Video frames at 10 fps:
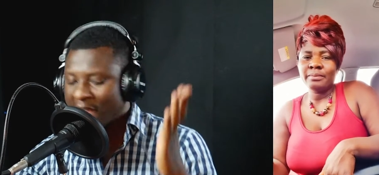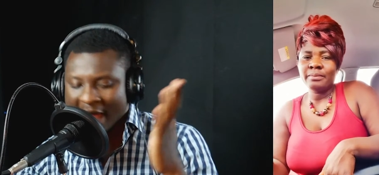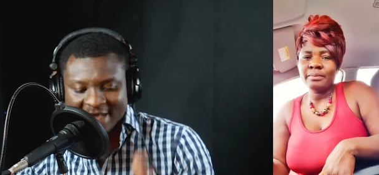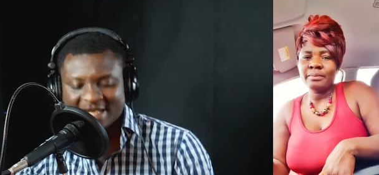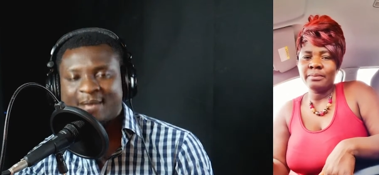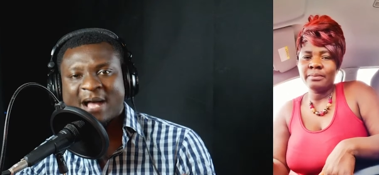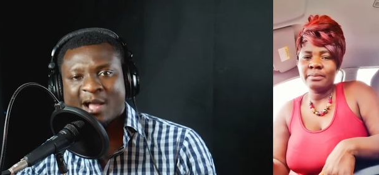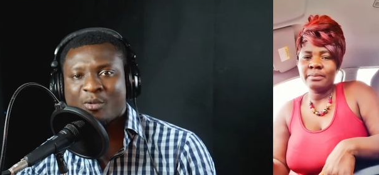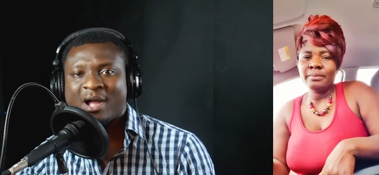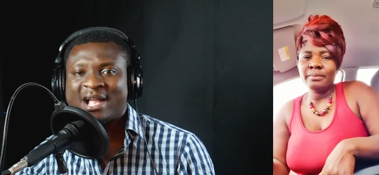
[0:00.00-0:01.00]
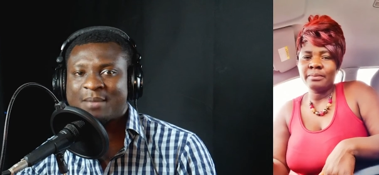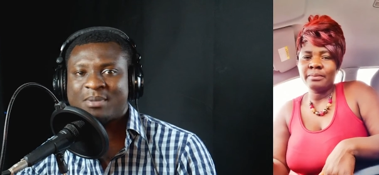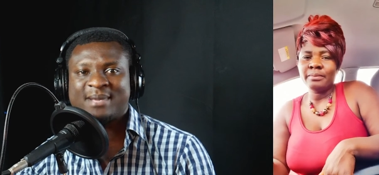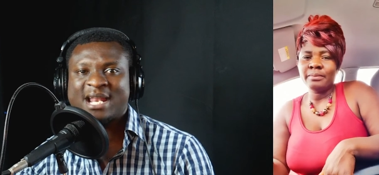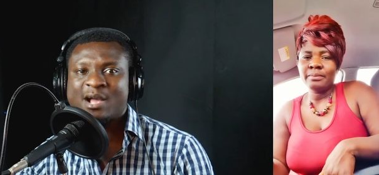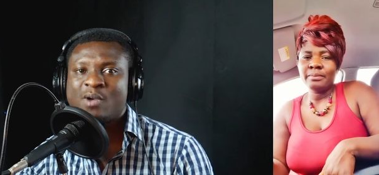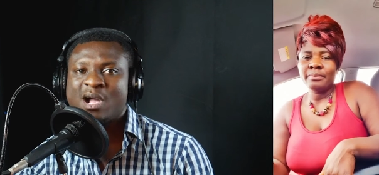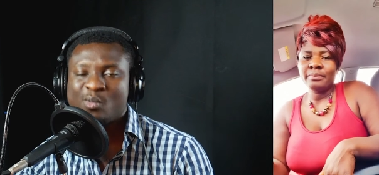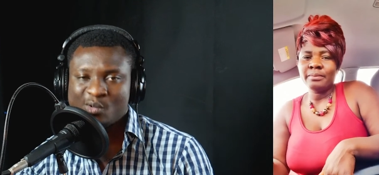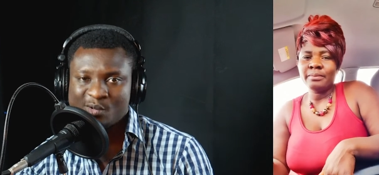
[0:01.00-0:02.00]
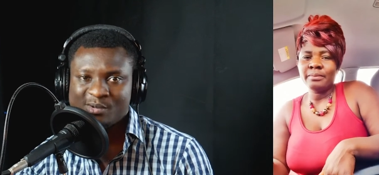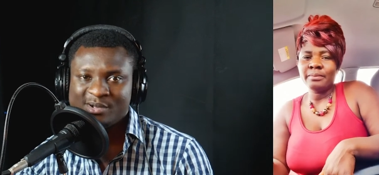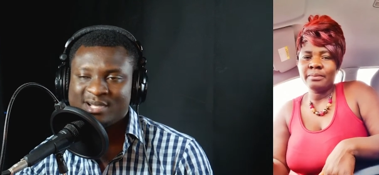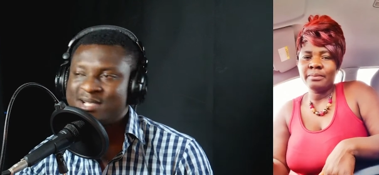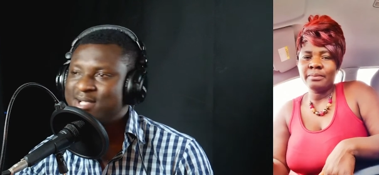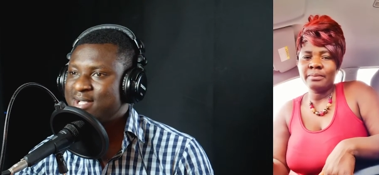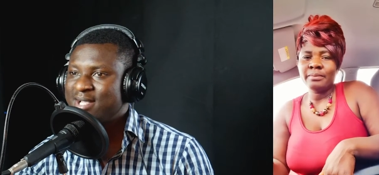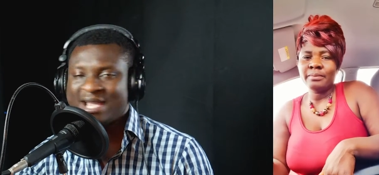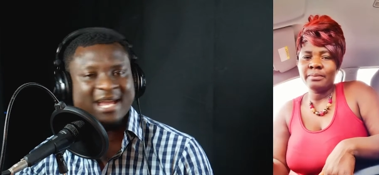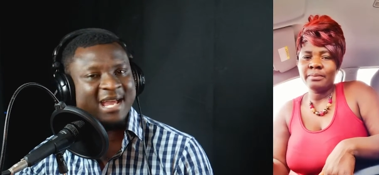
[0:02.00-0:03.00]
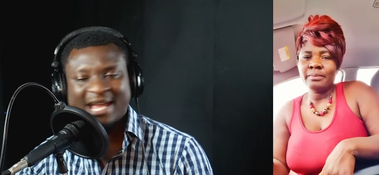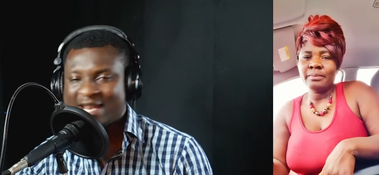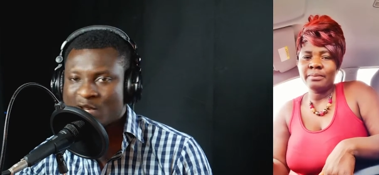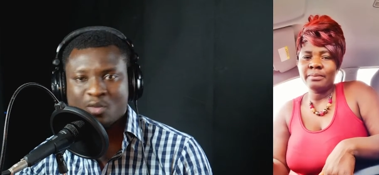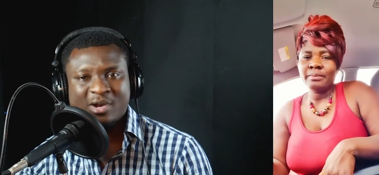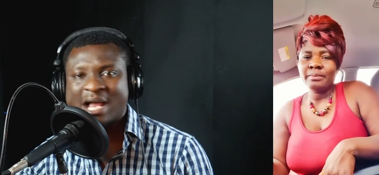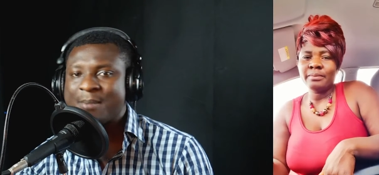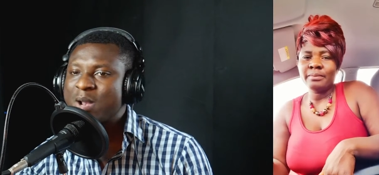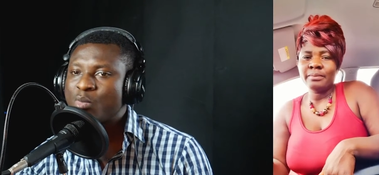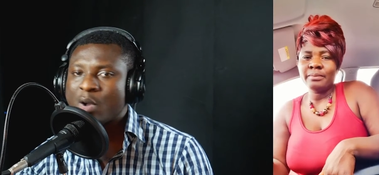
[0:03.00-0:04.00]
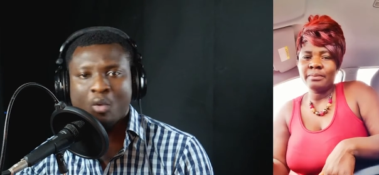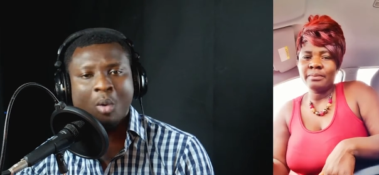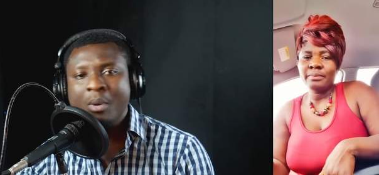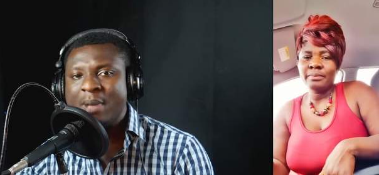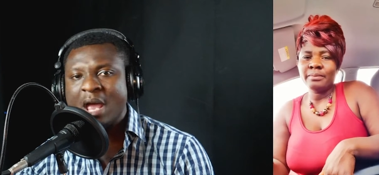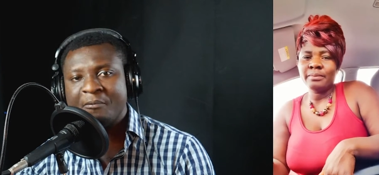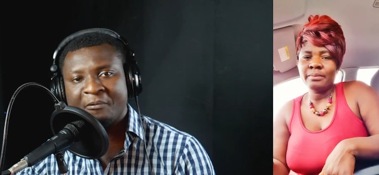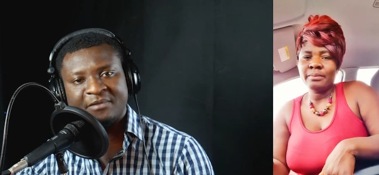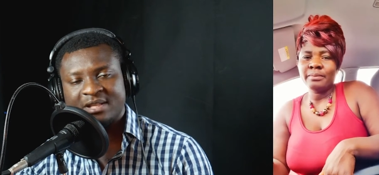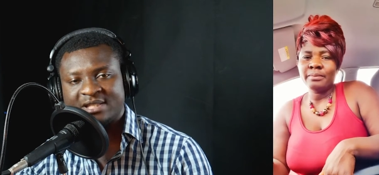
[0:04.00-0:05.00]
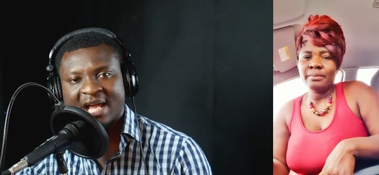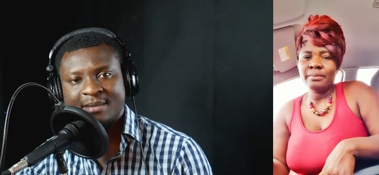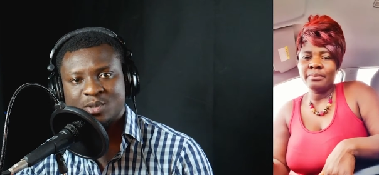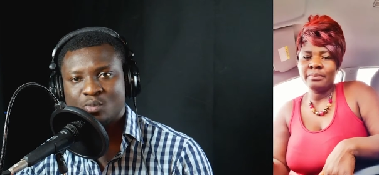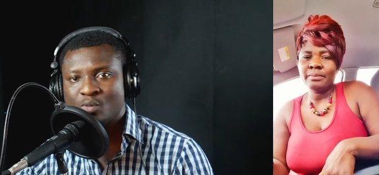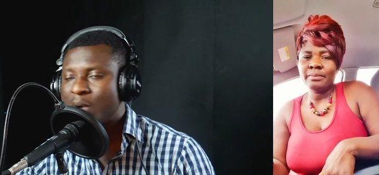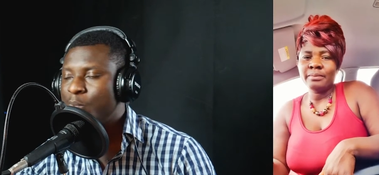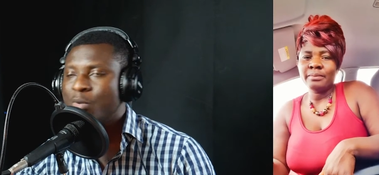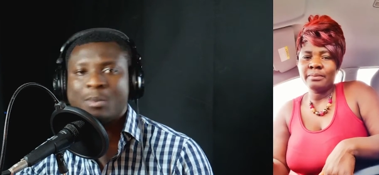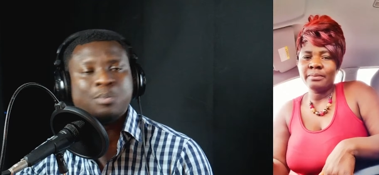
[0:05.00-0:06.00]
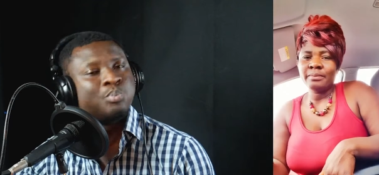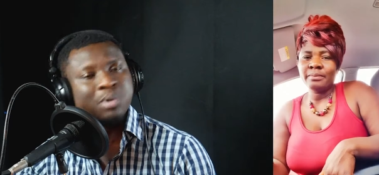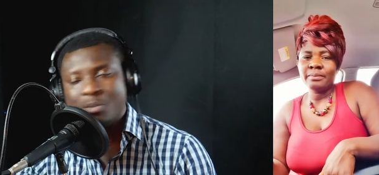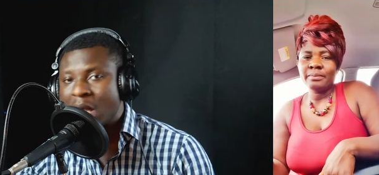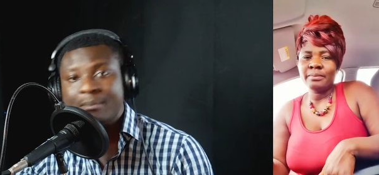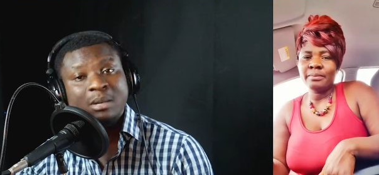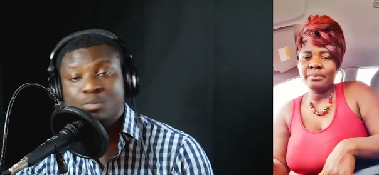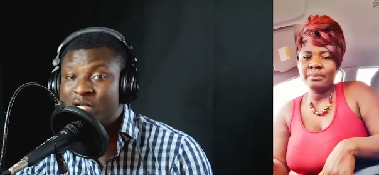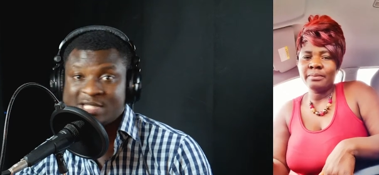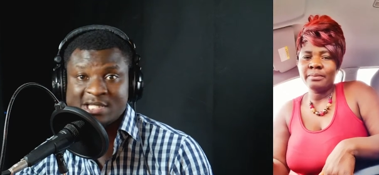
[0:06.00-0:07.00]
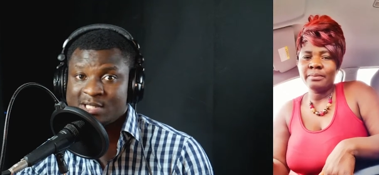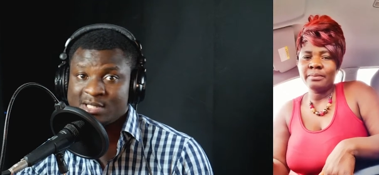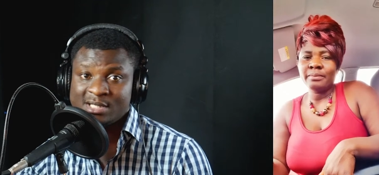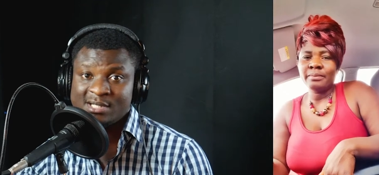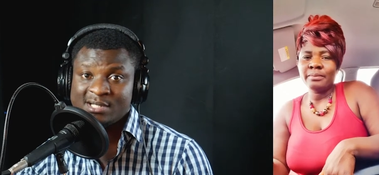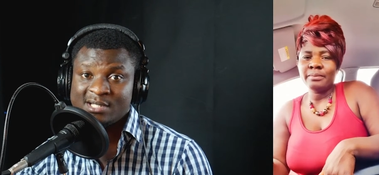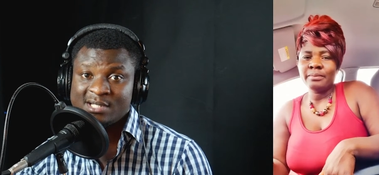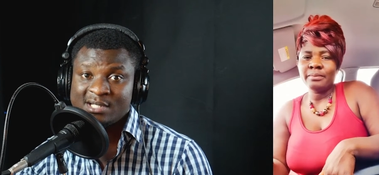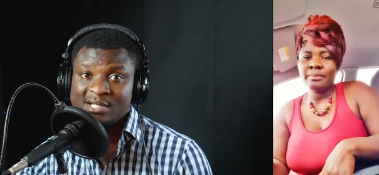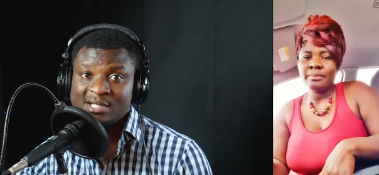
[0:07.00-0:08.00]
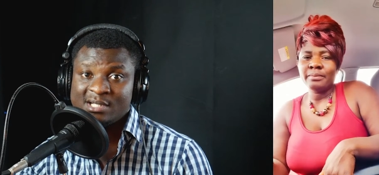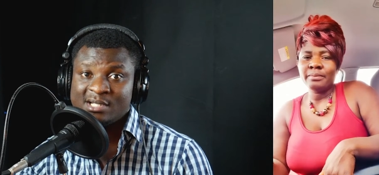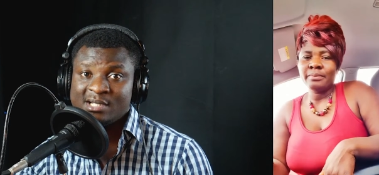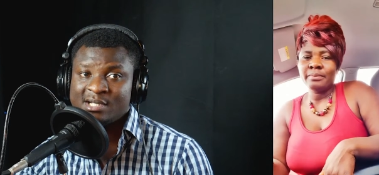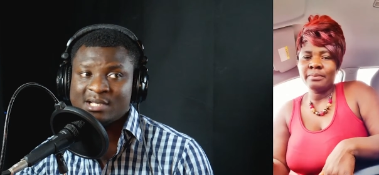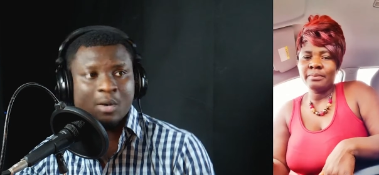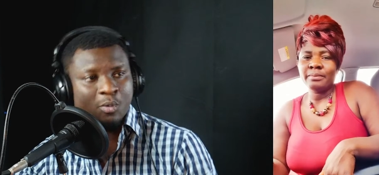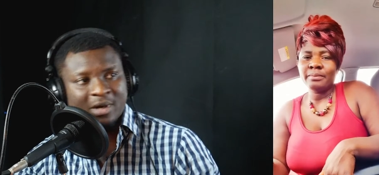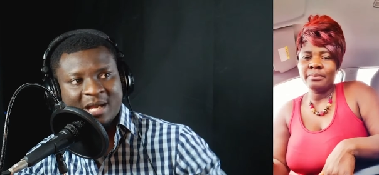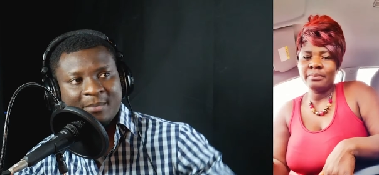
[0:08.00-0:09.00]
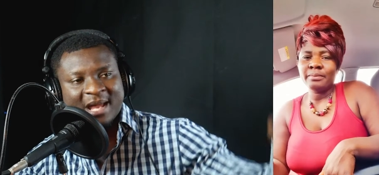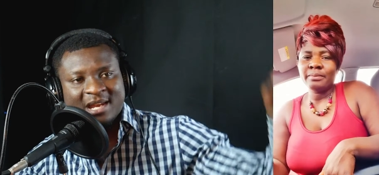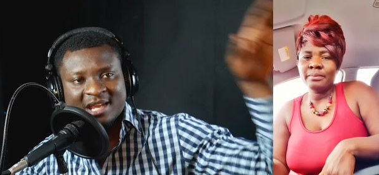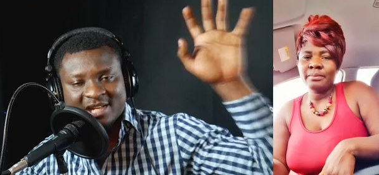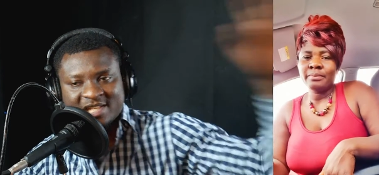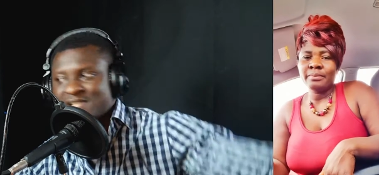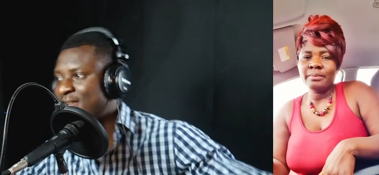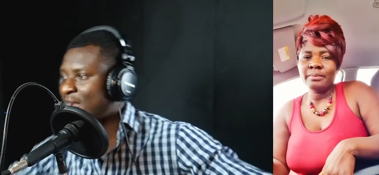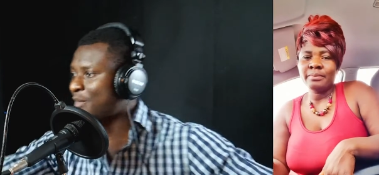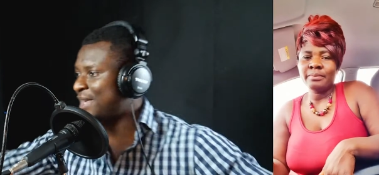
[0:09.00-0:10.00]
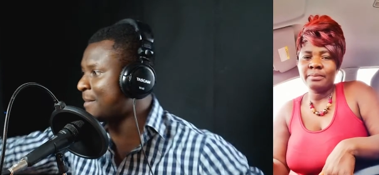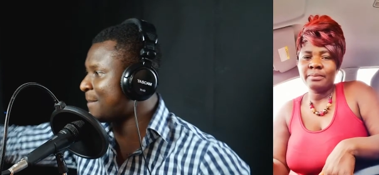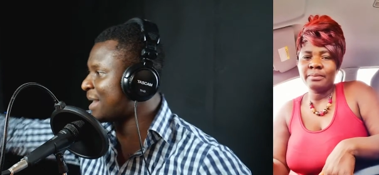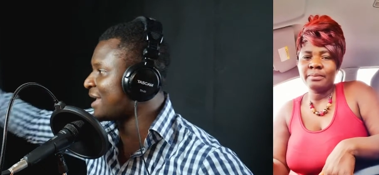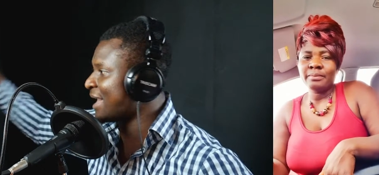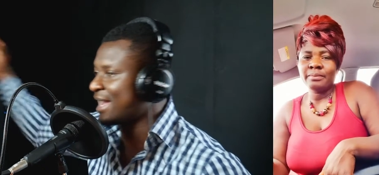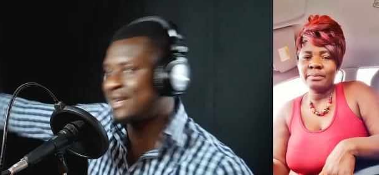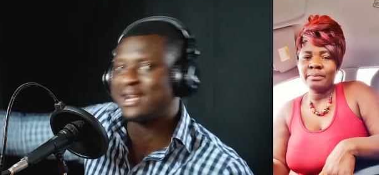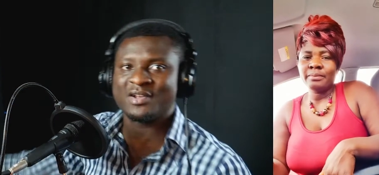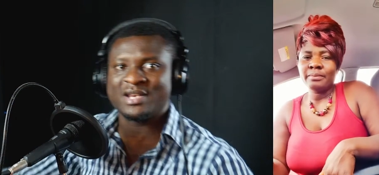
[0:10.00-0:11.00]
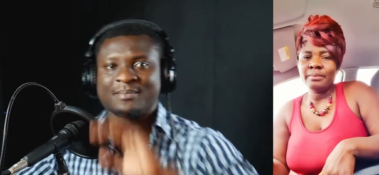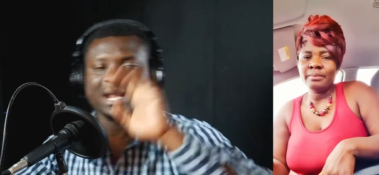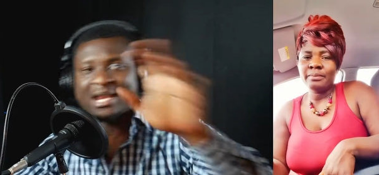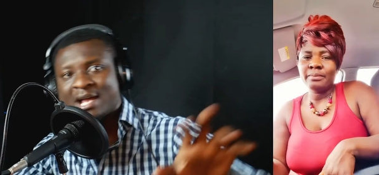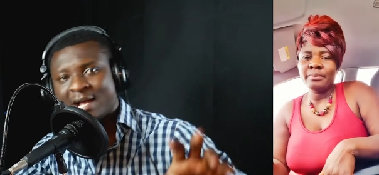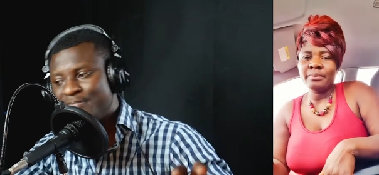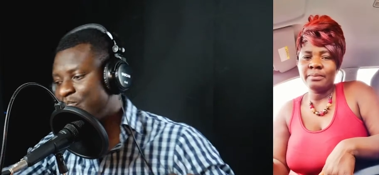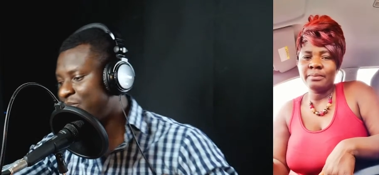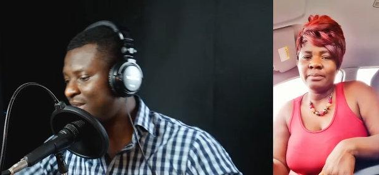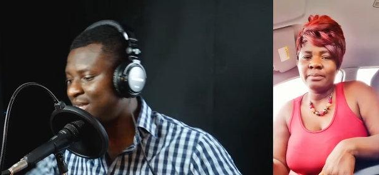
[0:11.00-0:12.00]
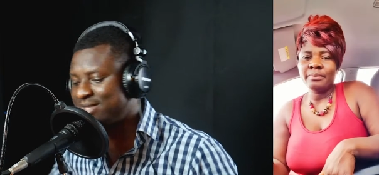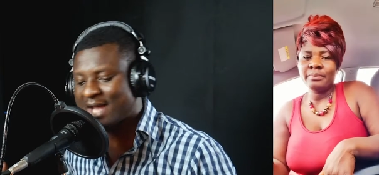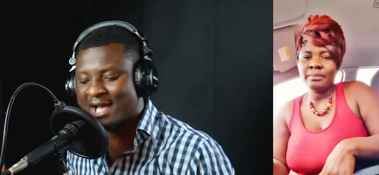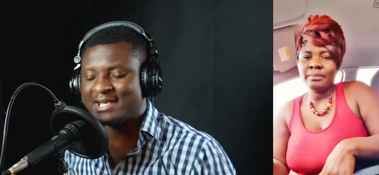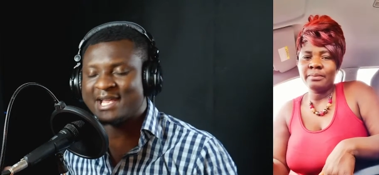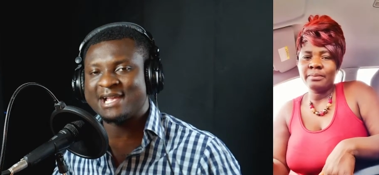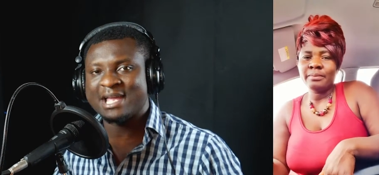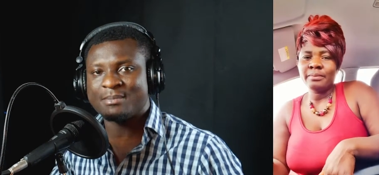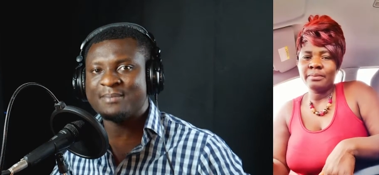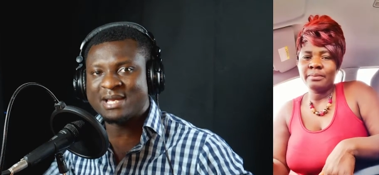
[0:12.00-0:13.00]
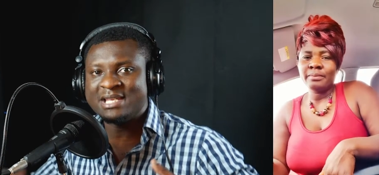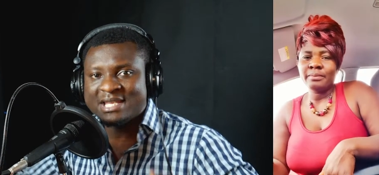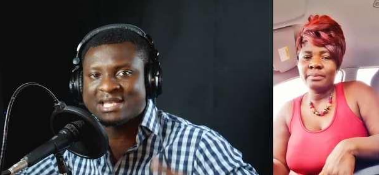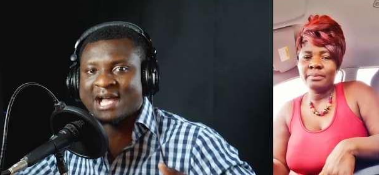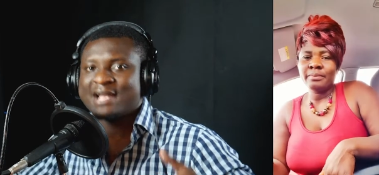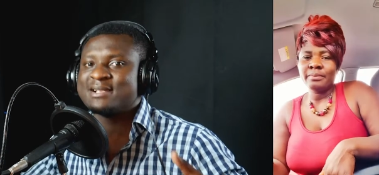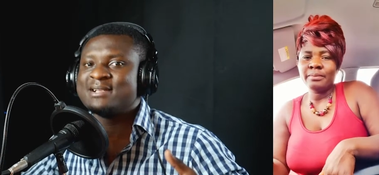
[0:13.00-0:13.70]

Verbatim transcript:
Speaker 1: Adia ba kwa nke be mana wawo no ene no dia man wakomu be 50 times wa boma memu asi na wo de man kitchen na wo de man ha na wo de man ha nti adia nke be man iga